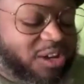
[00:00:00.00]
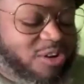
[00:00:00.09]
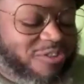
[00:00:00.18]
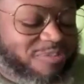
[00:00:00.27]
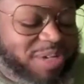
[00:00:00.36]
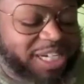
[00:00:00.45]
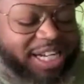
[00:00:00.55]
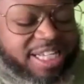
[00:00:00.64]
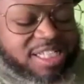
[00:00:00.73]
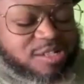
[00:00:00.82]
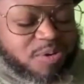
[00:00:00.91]
You have been an
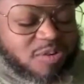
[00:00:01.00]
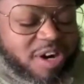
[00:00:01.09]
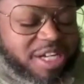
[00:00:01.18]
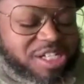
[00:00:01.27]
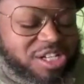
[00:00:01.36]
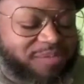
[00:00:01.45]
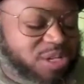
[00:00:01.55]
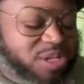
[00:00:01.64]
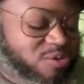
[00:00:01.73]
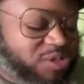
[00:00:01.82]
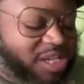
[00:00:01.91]
inspiration,
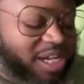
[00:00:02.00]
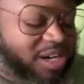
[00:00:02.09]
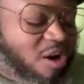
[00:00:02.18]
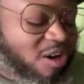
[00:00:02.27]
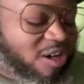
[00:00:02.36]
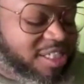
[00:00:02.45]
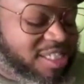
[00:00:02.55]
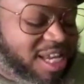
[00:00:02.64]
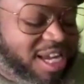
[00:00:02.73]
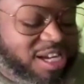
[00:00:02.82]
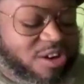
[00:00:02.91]
muse, and
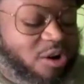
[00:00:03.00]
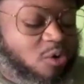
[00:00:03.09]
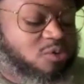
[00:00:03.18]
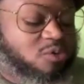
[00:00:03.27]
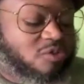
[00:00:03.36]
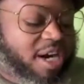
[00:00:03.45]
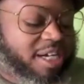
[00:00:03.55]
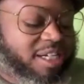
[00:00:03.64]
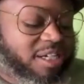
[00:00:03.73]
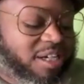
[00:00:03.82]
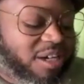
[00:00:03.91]
artist in your own right,